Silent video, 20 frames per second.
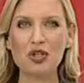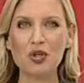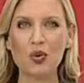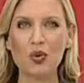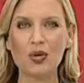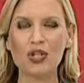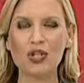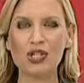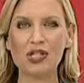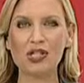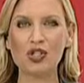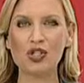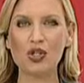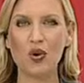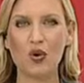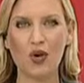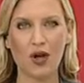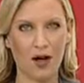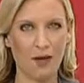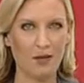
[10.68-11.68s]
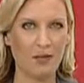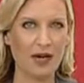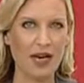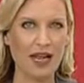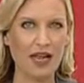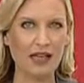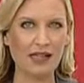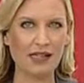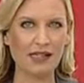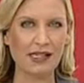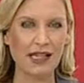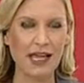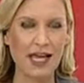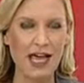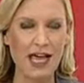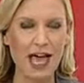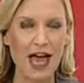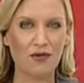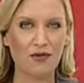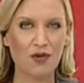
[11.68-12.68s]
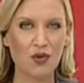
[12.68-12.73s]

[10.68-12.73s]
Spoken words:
joint stock companies have